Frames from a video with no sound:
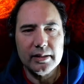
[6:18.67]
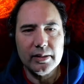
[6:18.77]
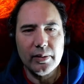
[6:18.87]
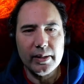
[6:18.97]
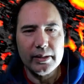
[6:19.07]

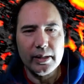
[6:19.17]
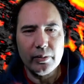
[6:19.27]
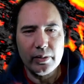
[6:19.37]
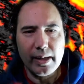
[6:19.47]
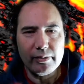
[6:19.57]
I
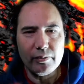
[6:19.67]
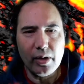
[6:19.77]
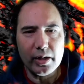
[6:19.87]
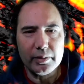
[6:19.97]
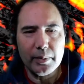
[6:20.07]
don't have the
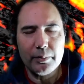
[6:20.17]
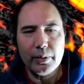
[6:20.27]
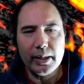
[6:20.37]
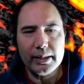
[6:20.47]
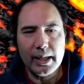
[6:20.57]
volume up
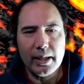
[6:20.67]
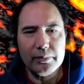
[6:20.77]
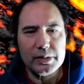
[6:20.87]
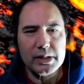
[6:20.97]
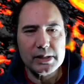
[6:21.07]
right now. I'm
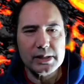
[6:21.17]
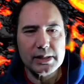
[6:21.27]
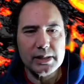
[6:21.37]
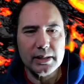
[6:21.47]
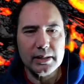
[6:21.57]
just